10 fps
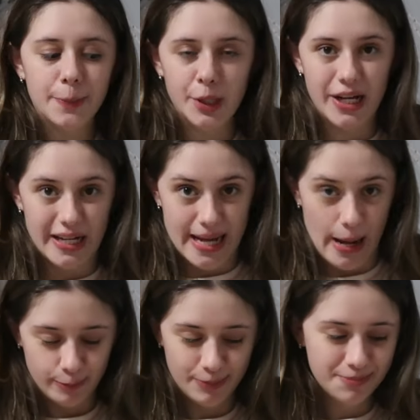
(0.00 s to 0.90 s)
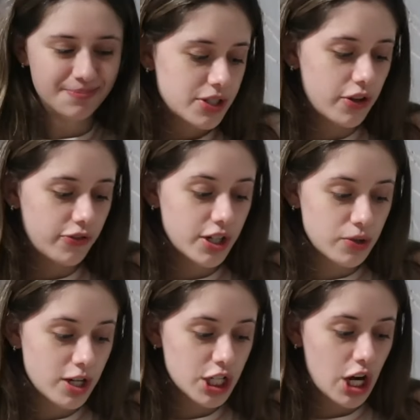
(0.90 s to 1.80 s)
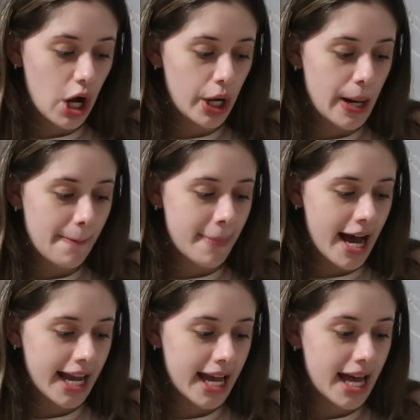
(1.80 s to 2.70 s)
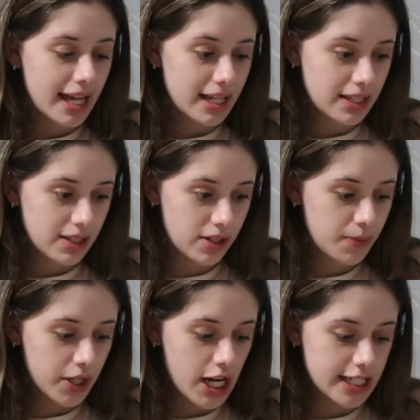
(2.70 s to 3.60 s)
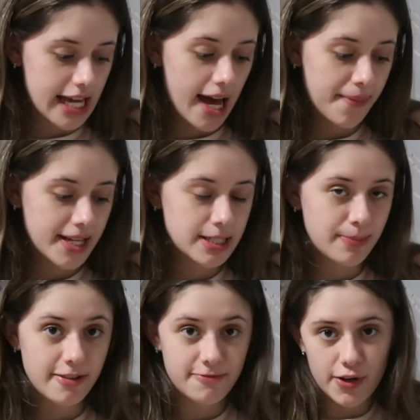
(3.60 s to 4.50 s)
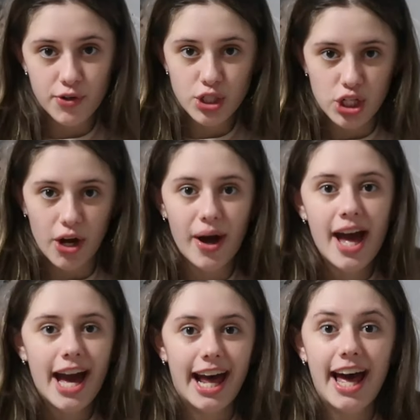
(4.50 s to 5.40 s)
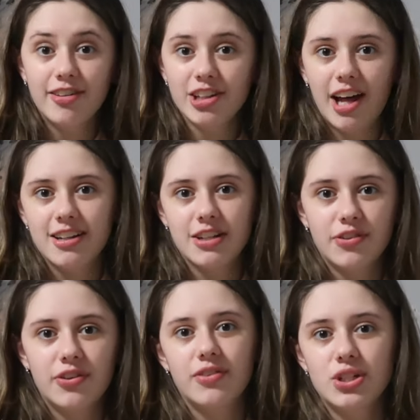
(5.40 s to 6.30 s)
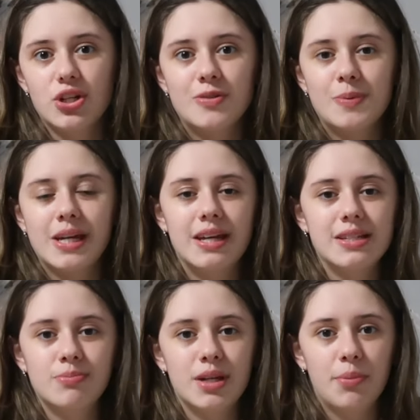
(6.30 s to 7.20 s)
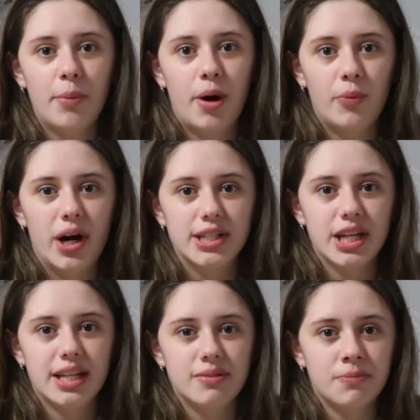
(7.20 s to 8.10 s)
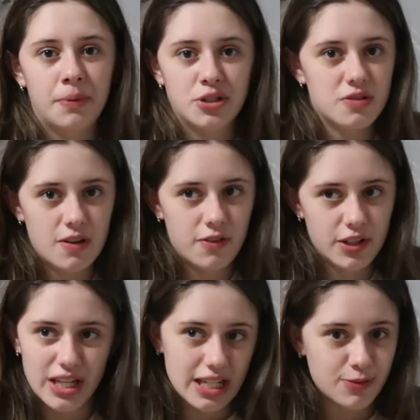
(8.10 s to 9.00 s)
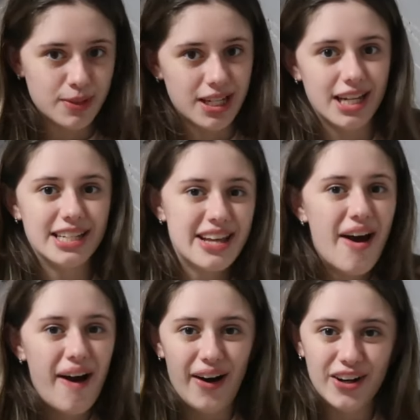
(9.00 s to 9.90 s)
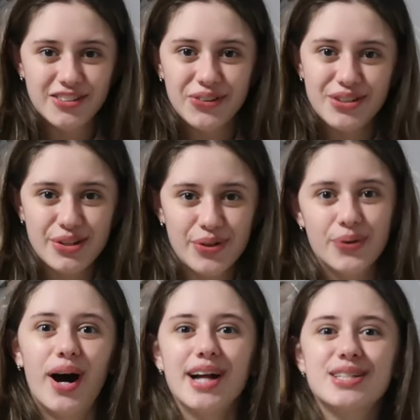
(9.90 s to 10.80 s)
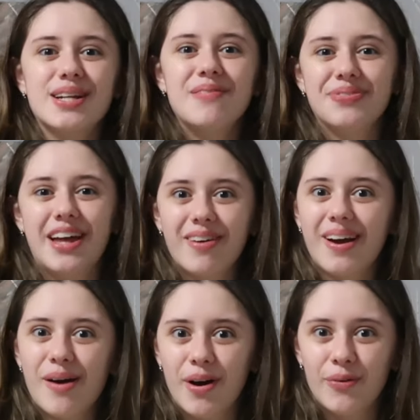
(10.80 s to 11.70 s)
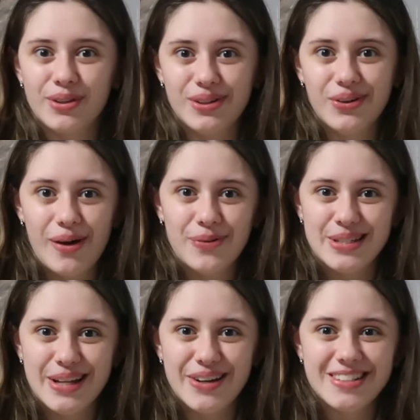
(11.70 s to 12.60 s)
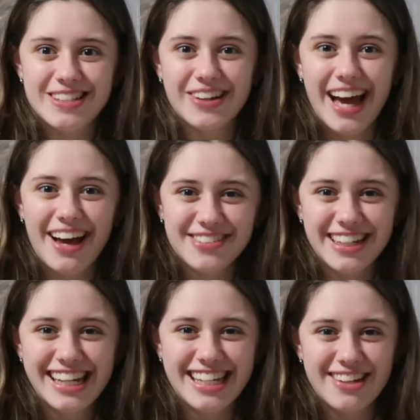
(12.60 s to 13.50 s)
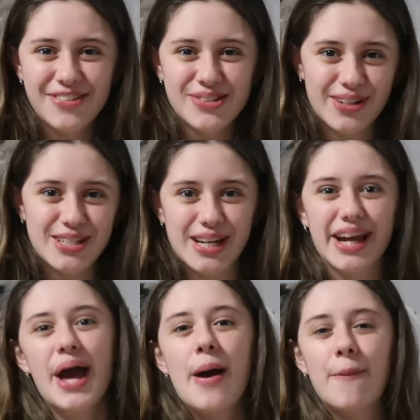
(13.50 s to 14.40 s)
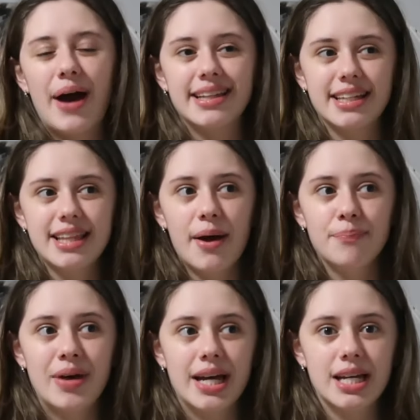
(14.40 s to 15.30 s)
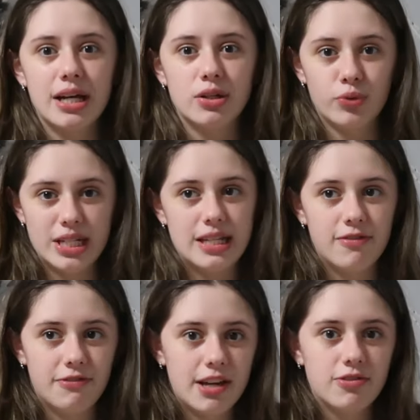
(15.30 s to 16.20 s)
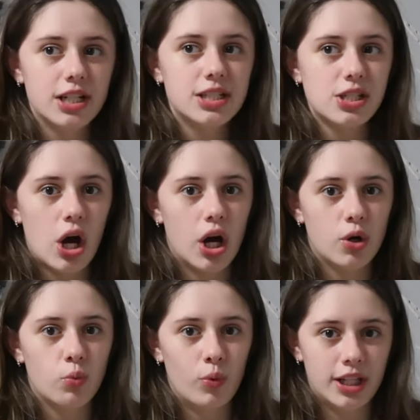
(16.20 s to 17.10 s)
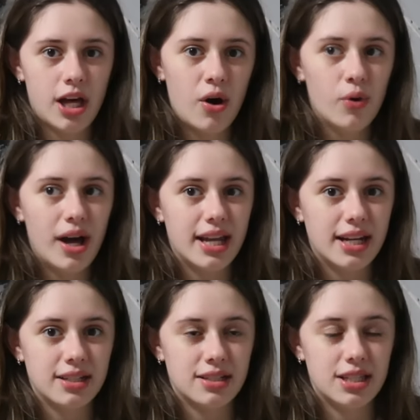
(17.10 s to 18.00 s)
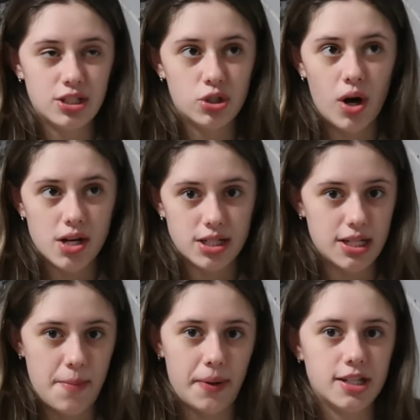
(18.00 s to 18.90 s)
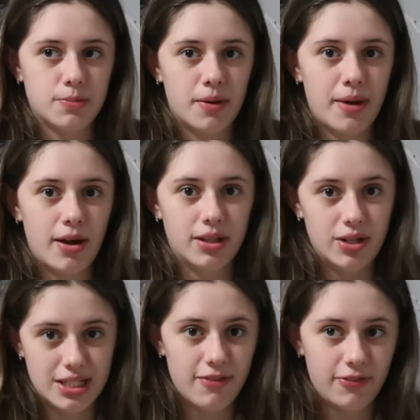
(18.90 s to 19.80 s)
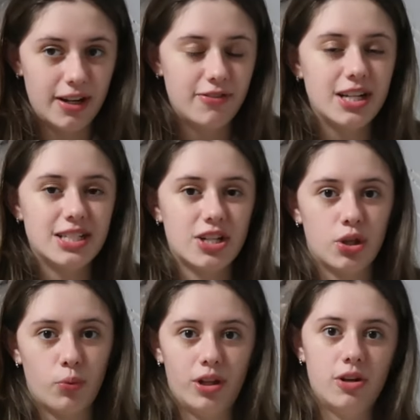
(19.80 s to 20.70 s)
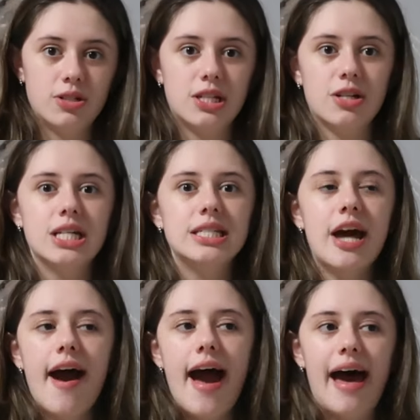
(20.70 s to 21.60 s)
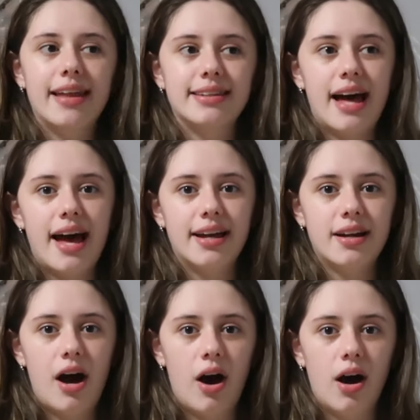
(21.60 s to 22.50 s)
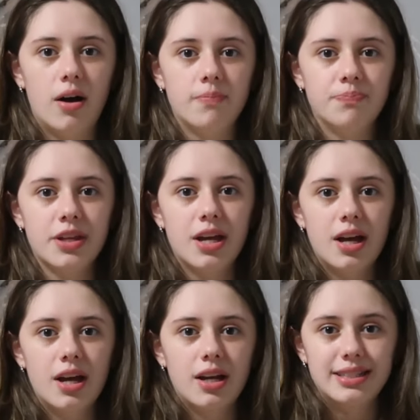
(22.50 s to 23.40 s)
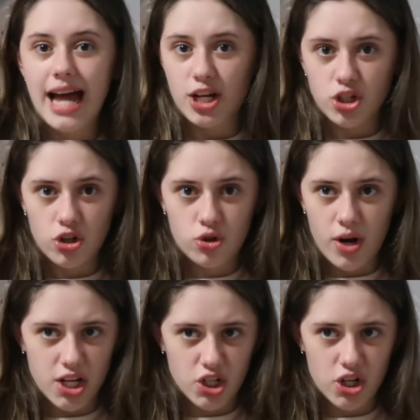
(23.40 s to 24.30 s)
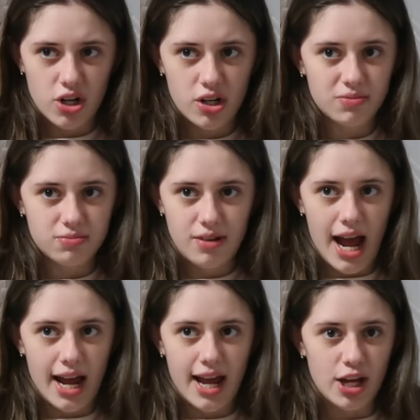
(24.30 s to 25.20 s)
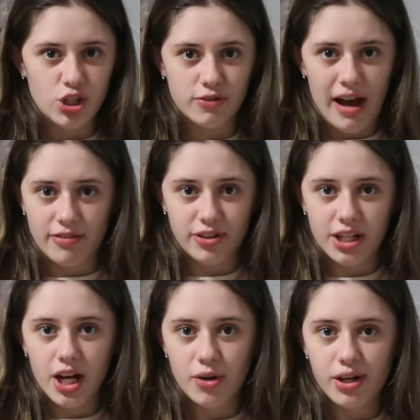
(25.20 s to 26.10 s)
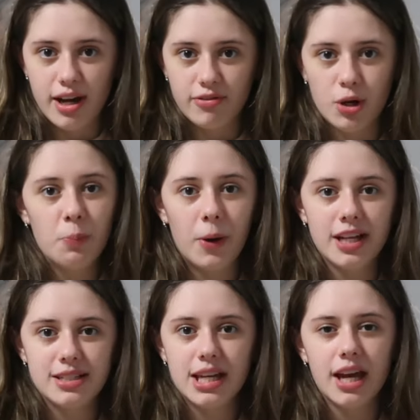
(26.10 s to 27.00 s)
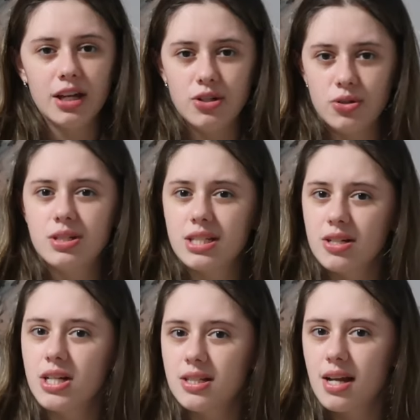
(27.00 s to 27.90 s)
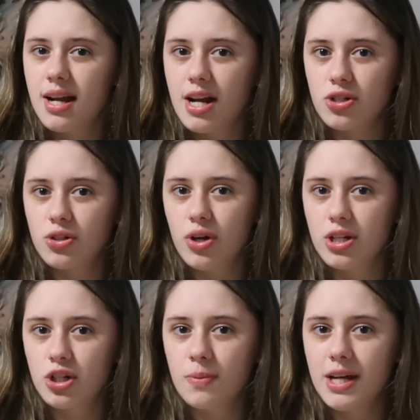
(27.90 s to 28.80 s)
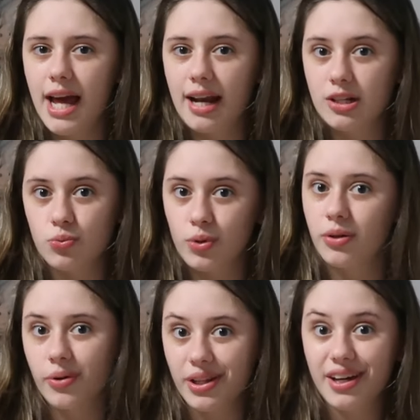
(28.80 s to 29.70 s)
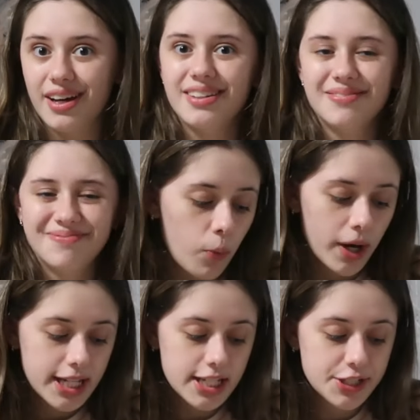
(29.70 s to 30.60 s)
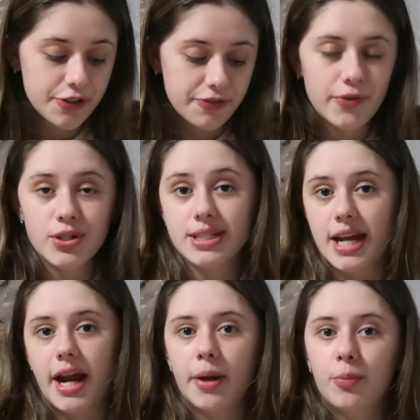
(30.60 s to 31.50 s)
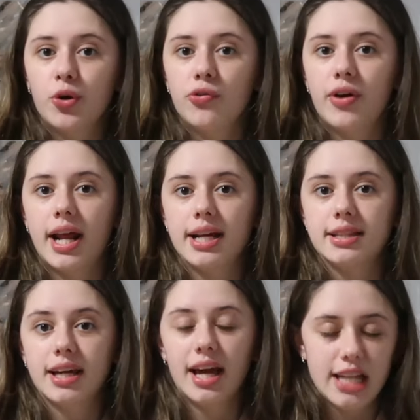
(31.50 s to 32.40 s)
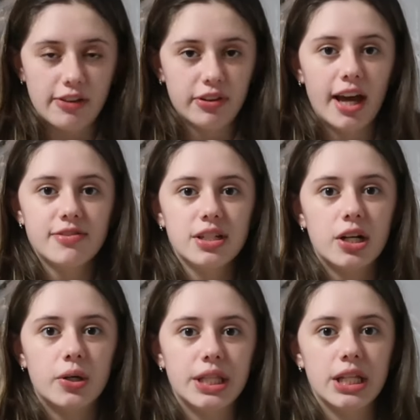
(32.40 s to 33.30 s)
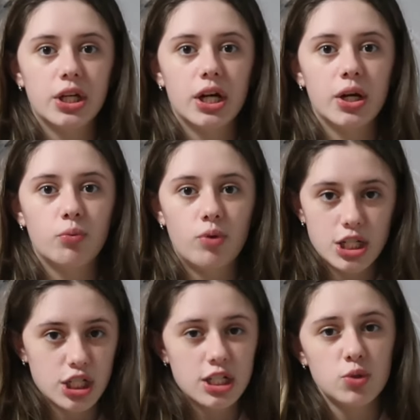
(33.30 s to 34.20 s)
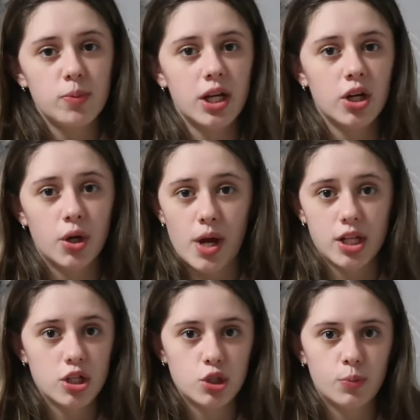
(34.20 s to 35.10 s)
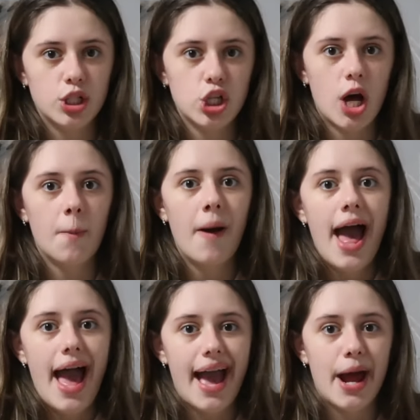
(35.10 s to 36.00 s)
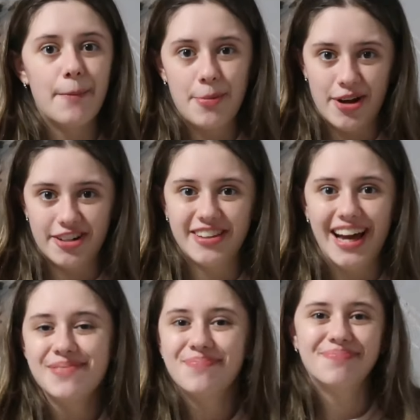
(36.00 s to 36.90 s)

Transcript: community tab. So the first question on my Community Tab is my favorite show. And I have a lot of different favorite shows because me and my mom watch like a bunch of different things because all the ones that we watch never come out with new episodes so we have to like keep switching. But I think that my recent favorites are Willow and these two are on Disney Plus but my recent favorites are the Willow series and then um, National Treasure Edge of Africa or whatever but it's like a new series that National Treasure made and it's really really good what is your favorite skating move? And I think I definitely have to go with either Russian split or regular split jump and my butterfly.